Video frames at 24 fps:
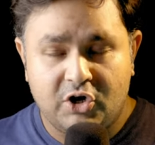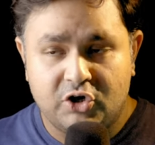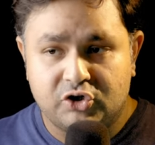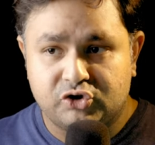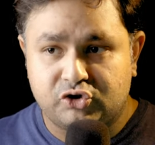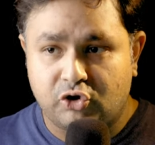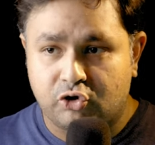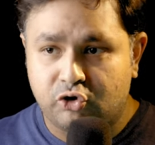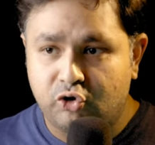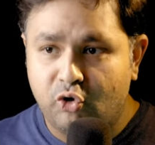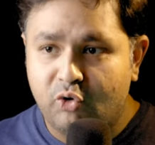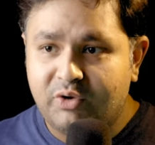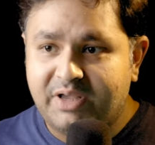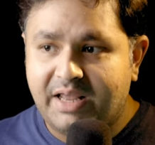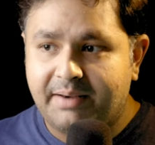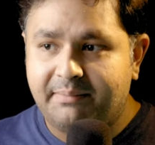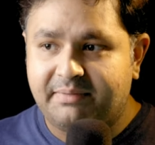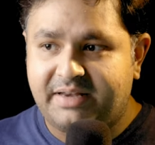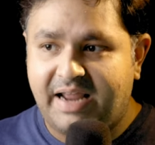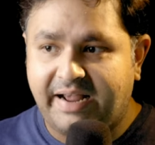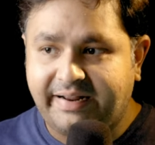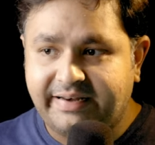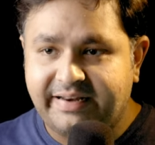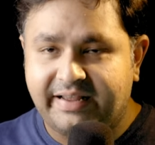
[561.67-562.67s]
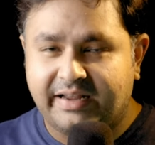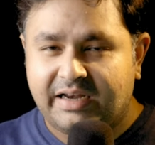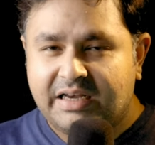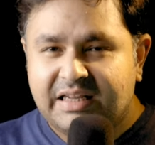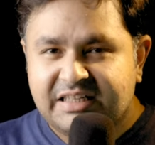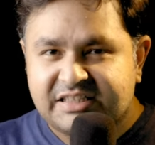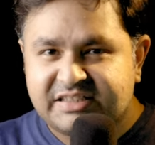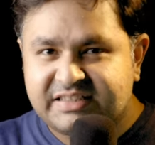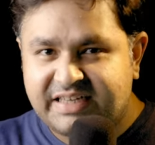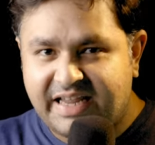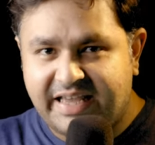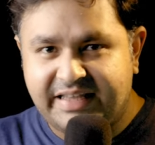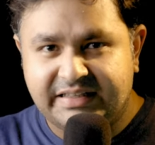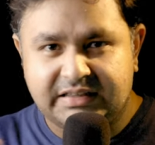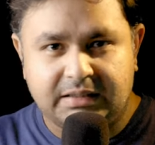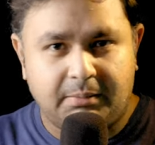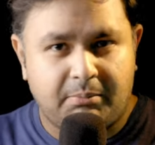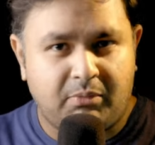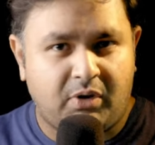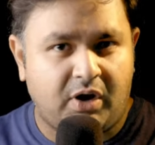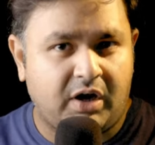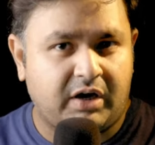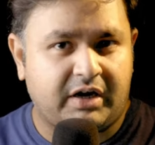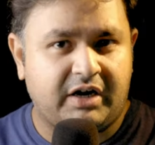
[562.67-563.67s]
So you can technically stay in the
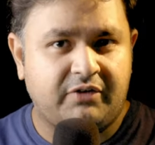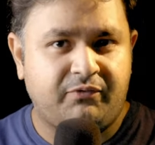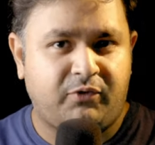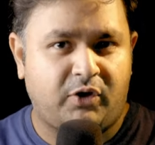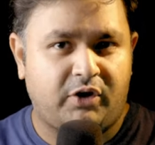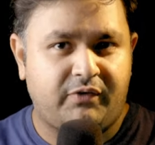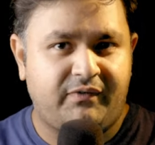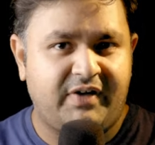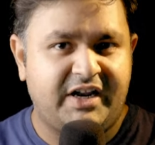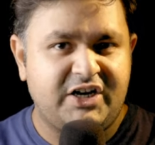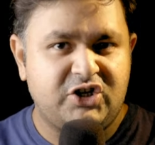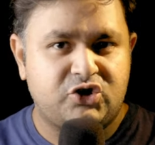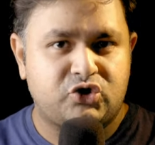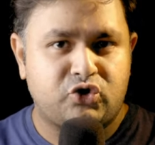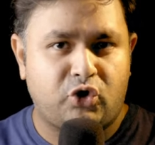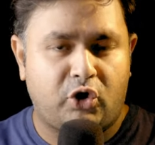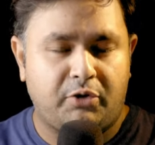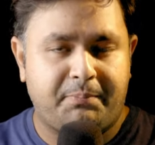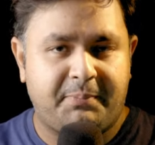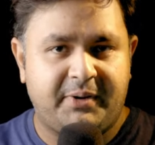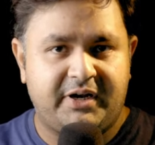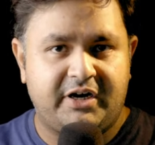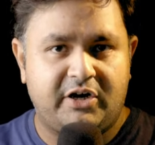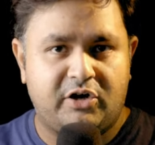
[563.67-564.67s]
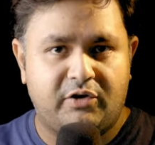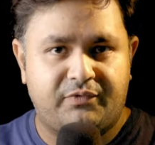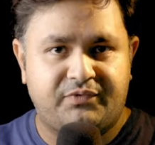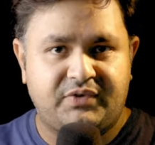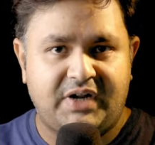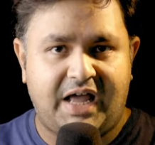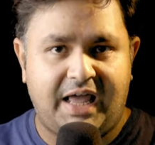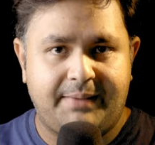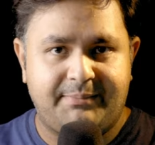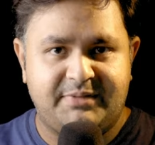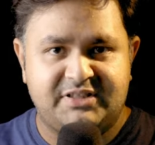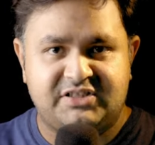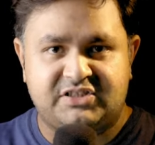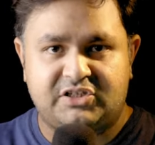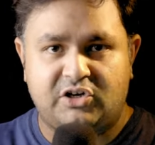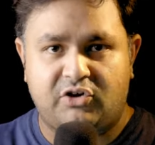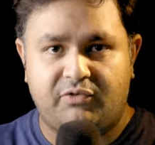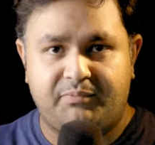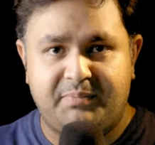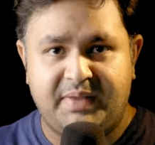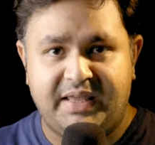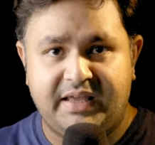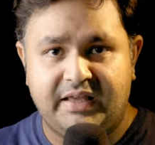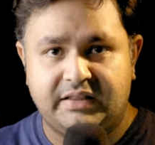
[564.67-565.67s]
market for a very short period of time instead
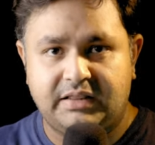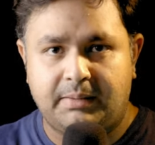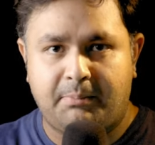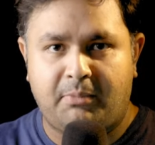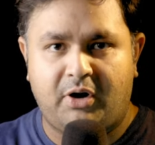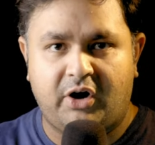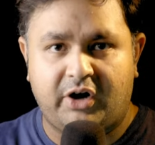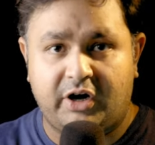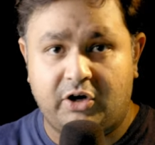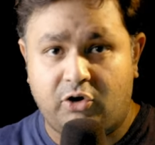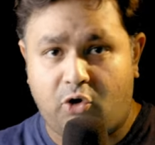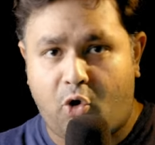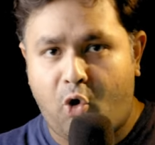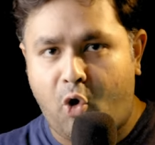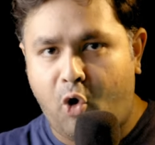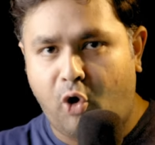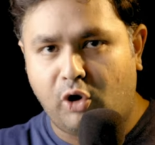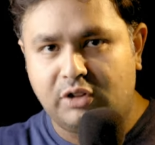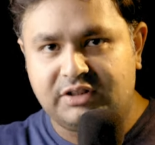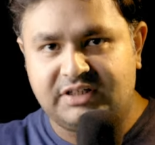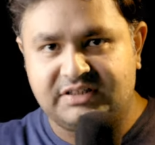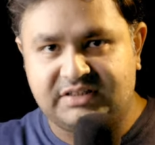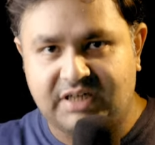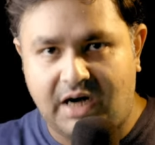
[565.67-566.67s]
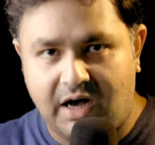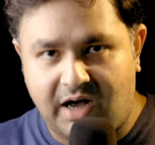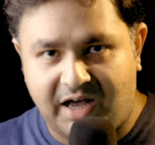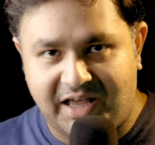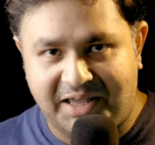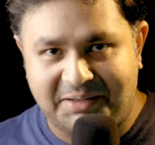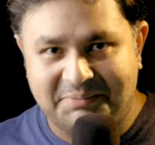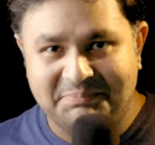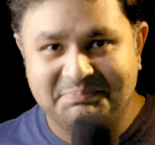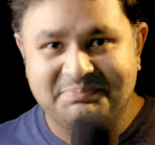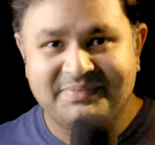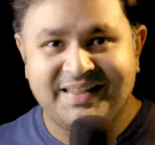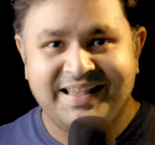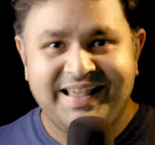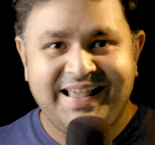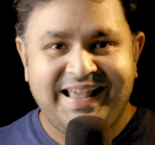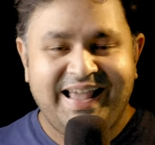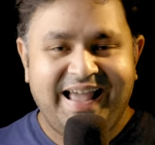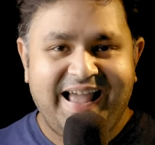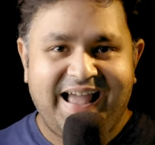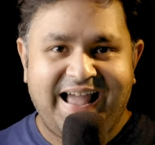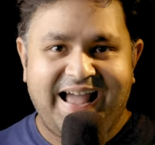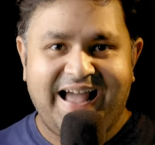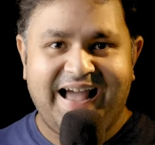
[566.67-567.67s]
of being in the market all the time
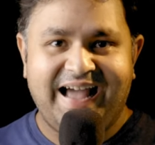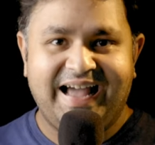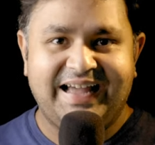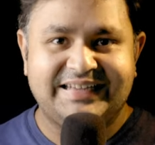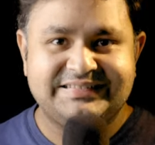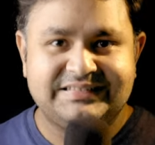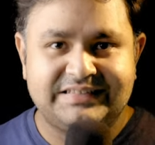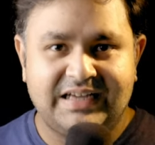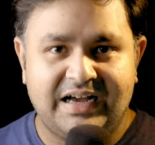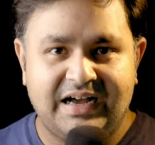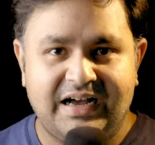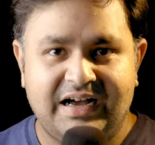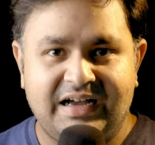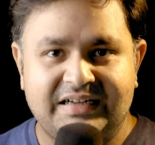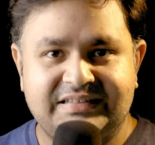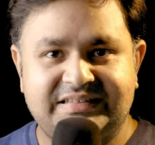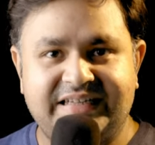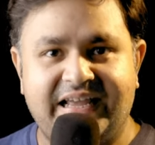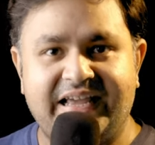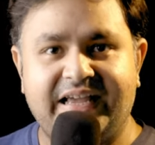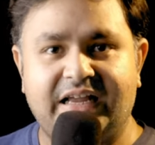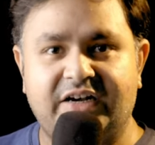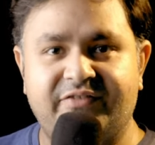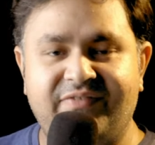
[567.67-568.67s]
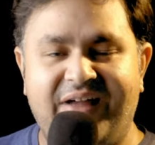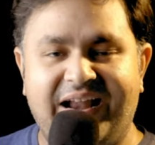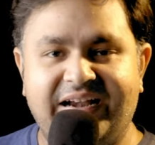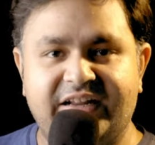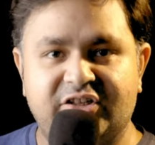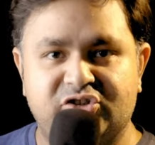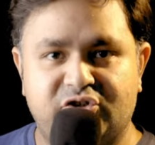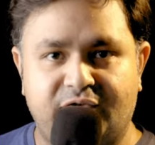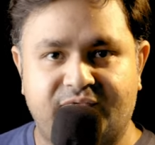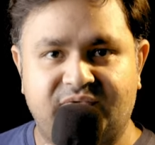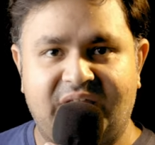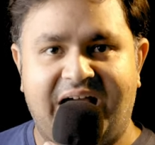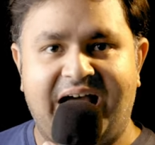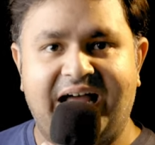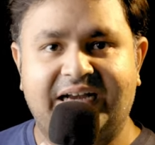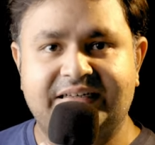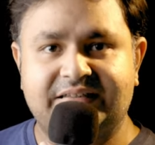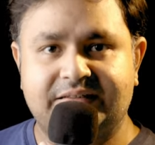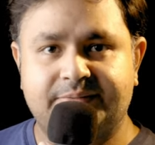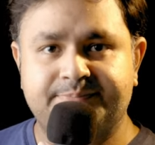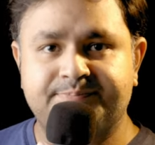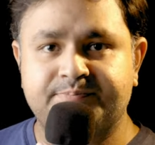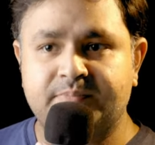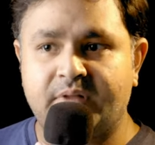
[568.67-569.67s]
and uh, take advantage of
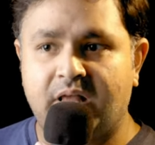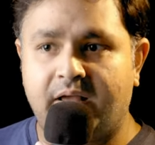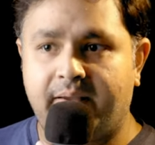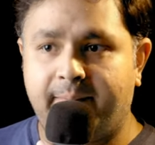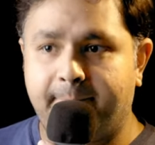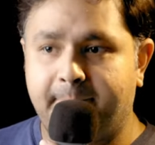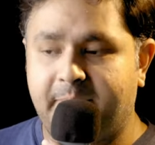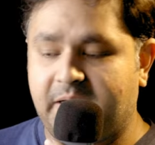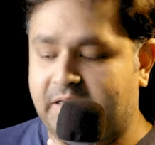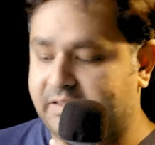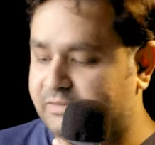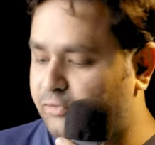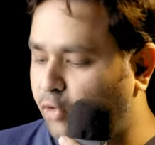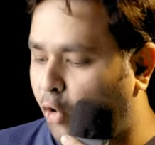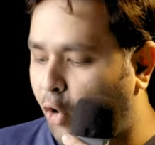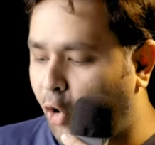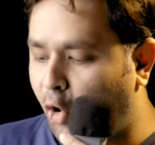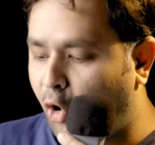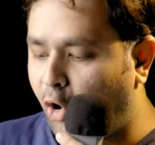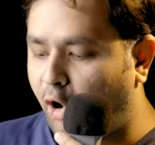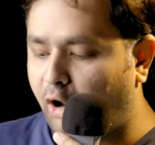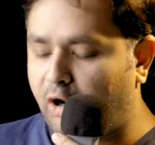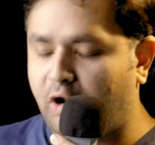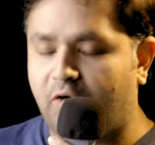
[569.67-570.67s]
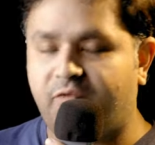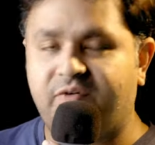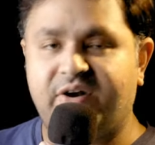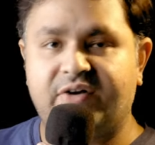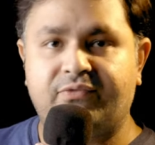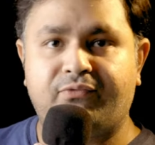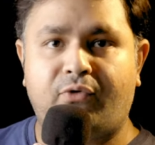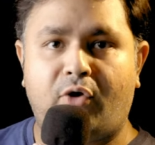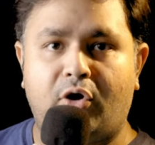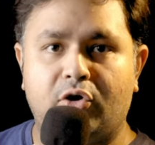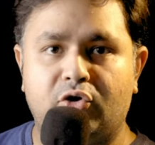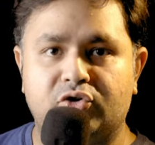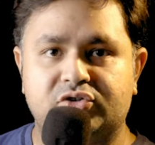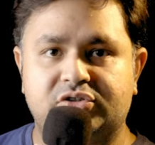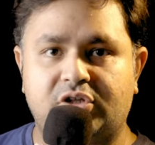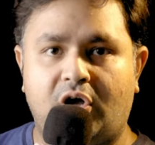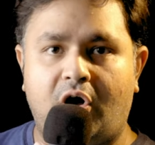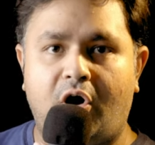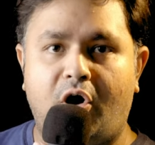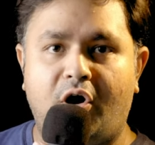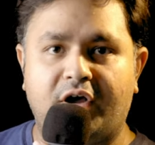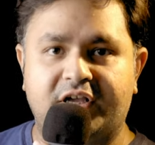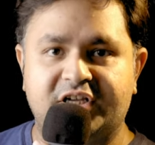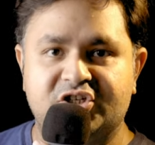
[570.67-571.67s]
that because all of it follows the
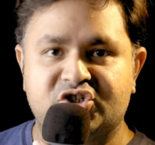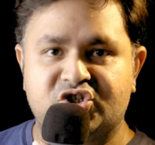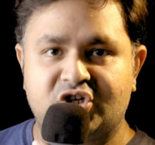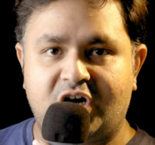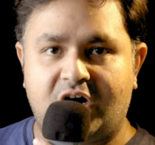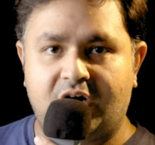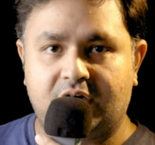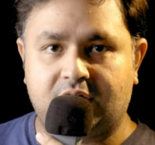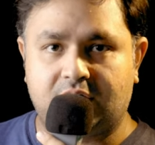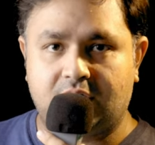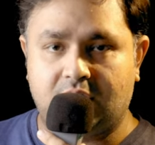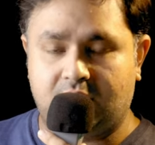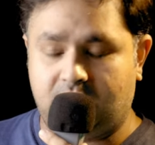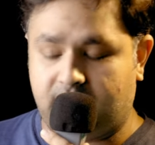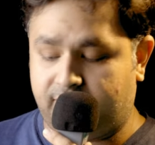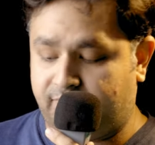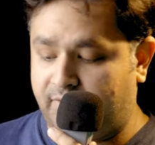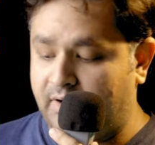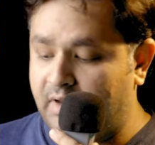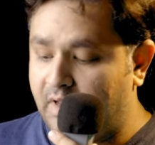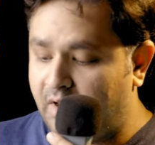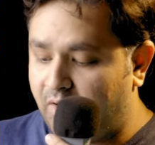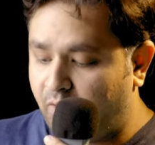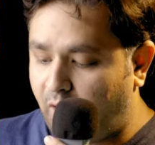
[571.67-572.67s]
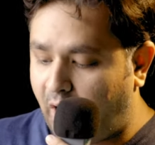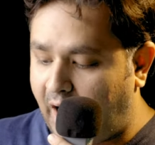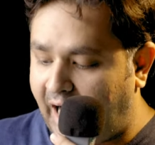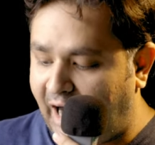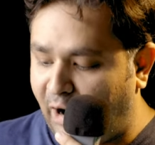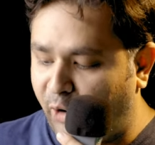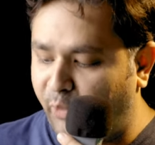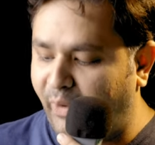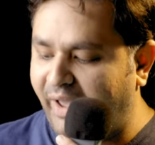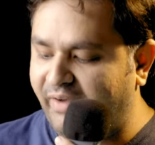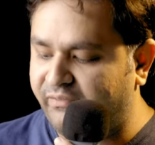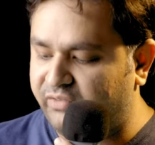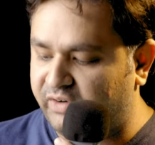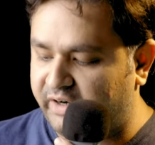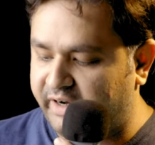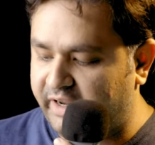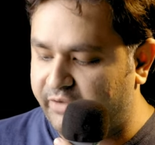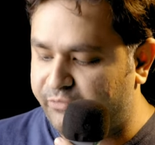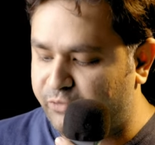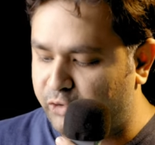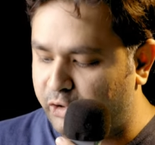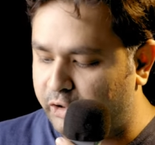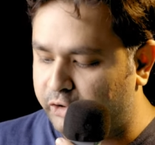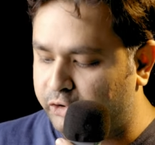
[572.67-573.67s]
hockey chart curve. However,
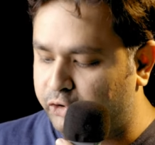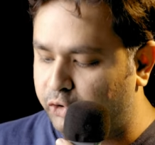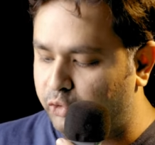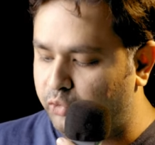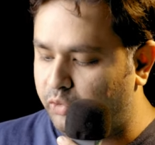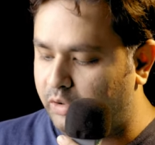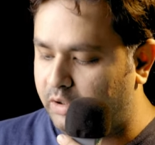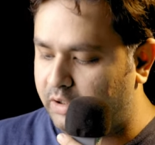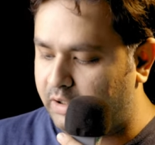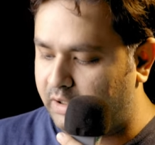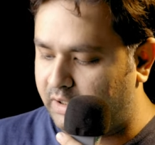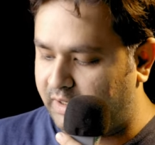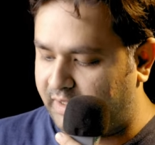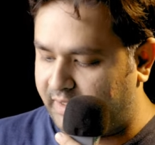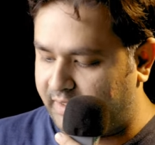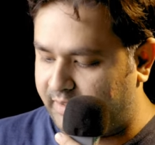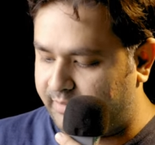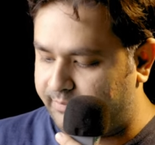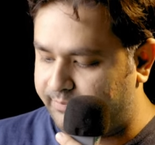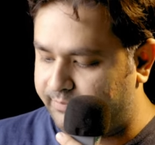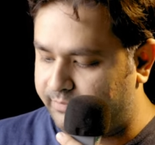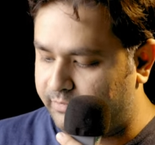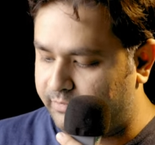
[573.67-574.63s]
if you're too early,